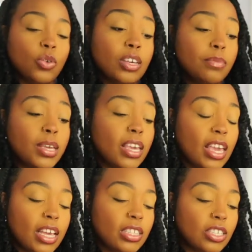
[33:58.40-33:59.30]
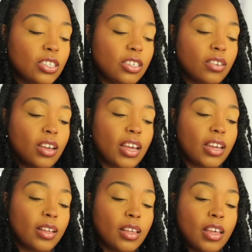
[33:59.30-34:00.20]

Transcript: you could be a cancer okay